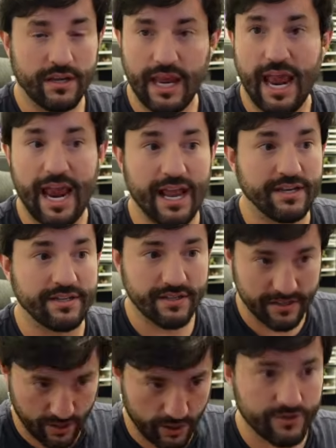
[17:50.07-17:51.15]
and
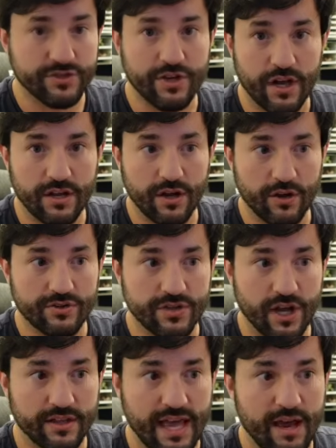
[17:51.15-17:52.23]
Earth Shock
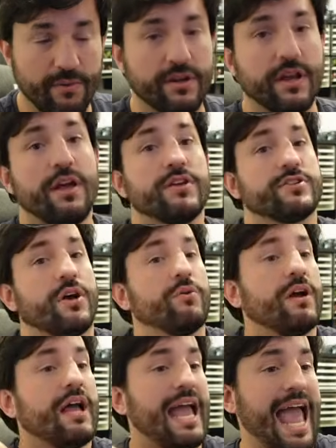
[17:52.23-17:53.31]
that one. So
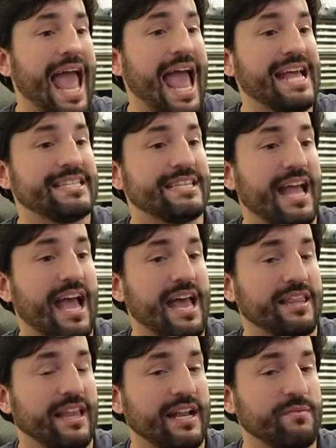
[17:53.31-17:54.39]
as the
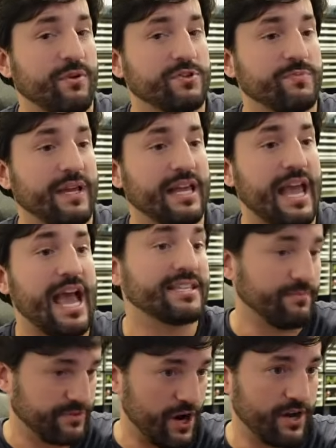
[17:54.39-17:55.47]
Lightning Bolt's being cast,
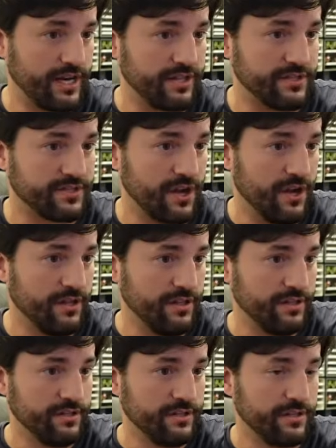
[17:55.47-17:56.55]
I'm targeting the skull,
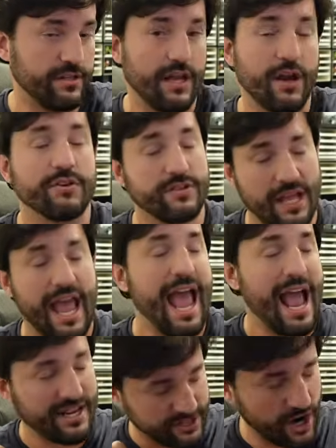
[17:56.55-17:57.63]
or
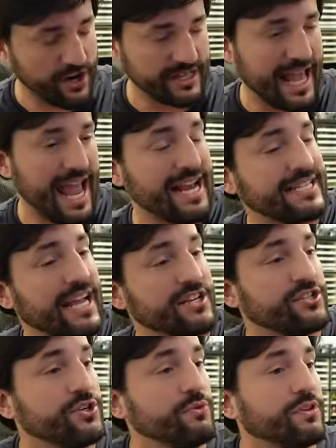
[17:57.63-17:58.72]
I target the X, I
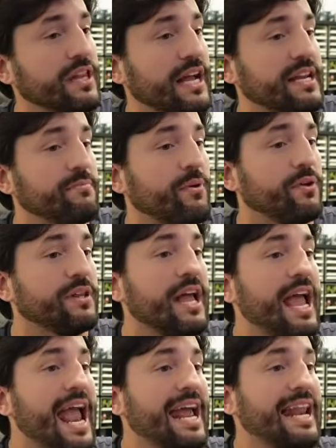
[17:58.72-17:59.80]
shoot the Lightning Bolt,
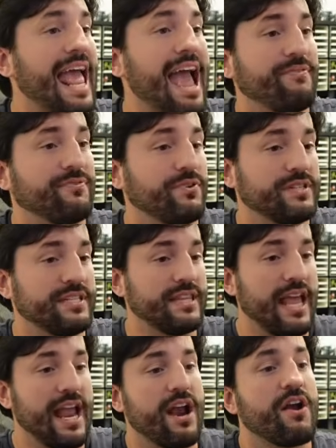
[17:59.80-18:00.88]
and after it's in
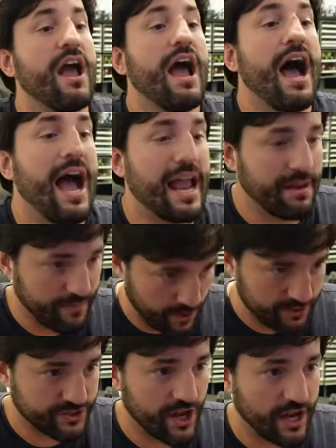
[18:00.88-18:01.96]
the air, I am
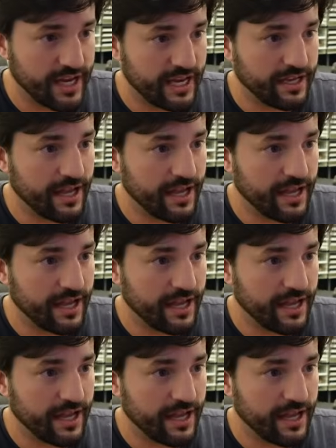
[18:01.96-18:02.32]
Earth Shocking